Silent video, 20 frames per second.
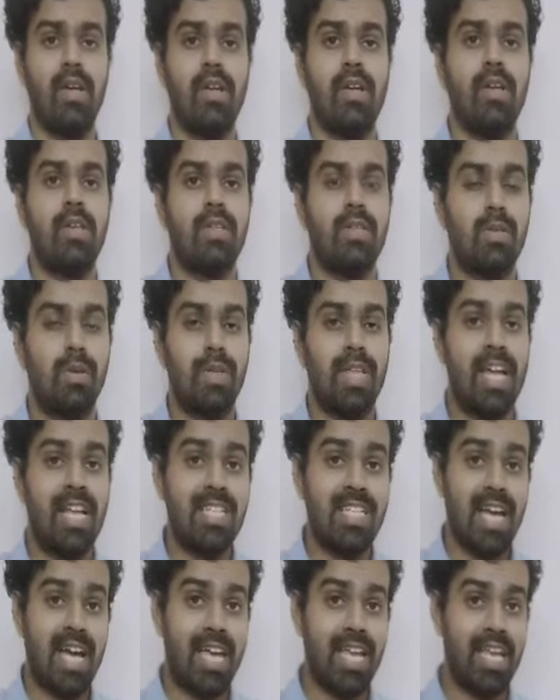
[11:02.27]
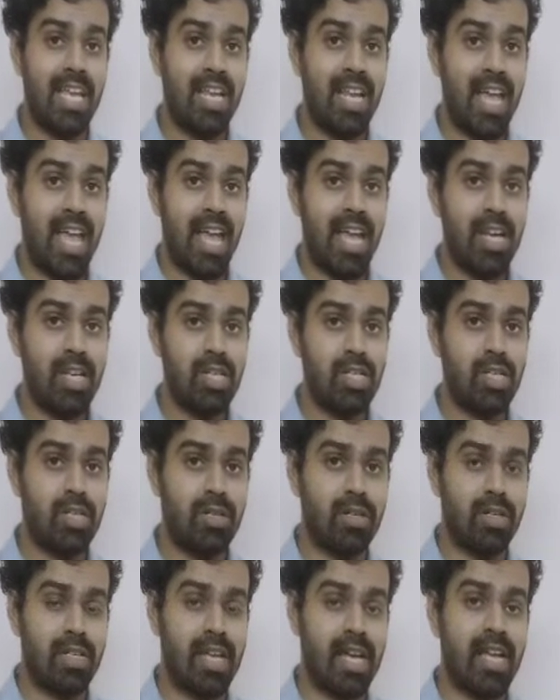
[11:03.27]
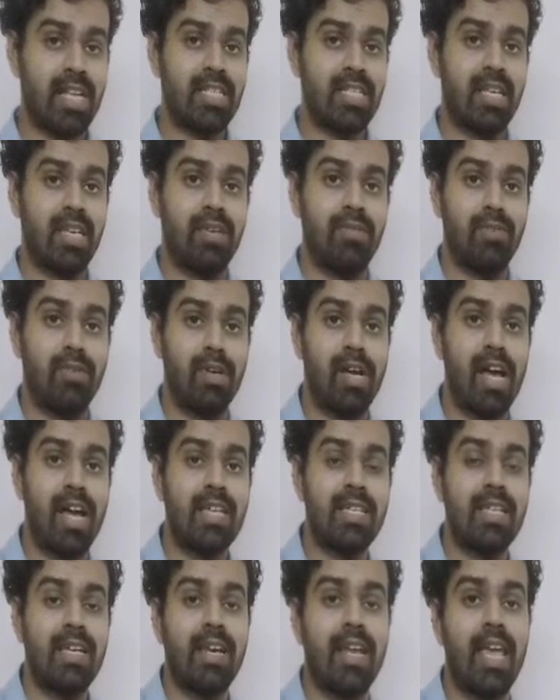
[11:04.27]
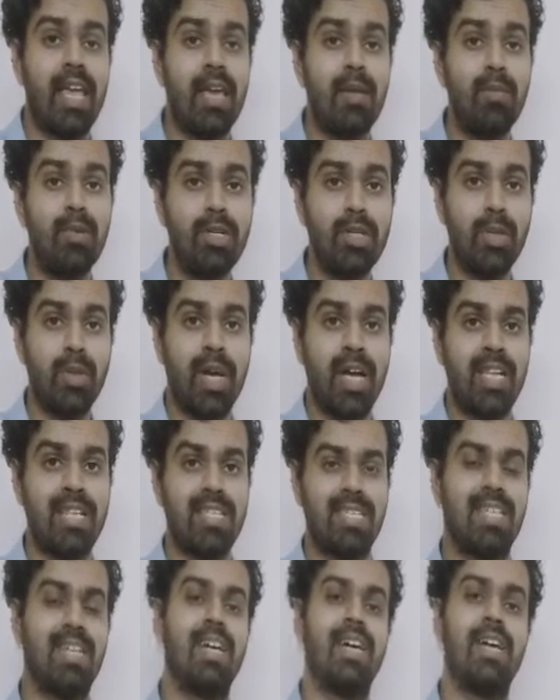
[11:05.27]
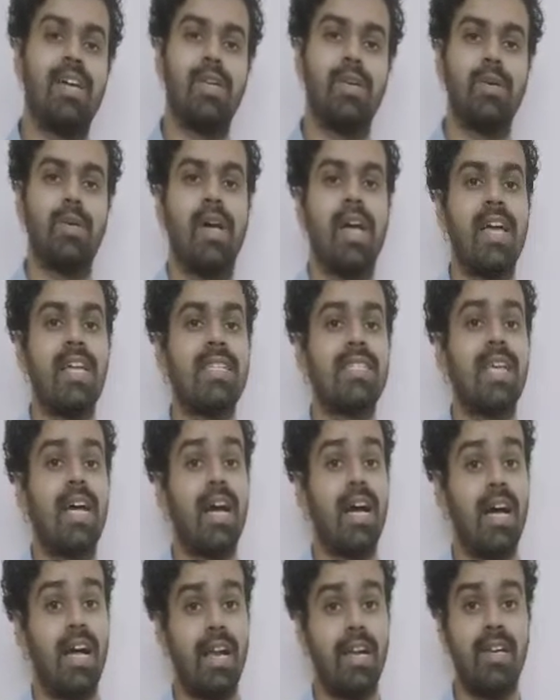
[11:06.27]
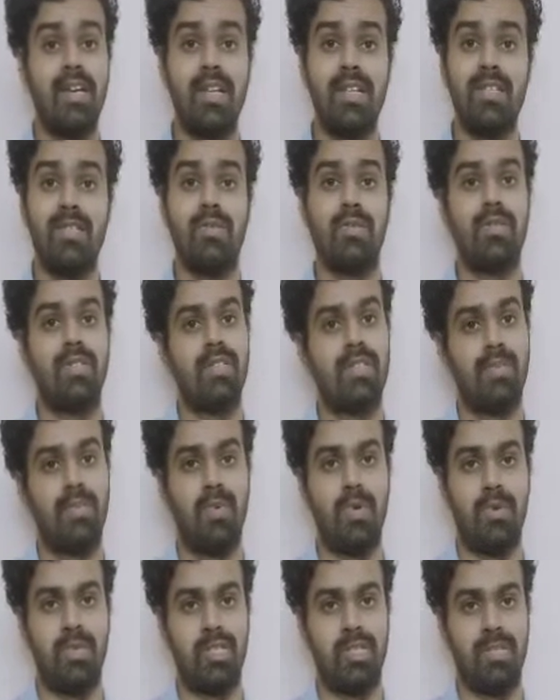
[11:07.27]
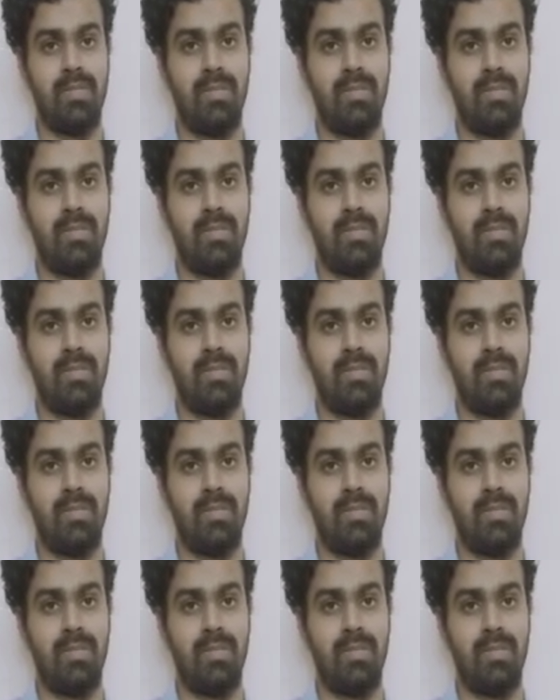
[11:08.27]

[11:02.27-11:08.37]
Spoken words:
so that I can ensure that if you guys are able to answer, you guys understood this portion.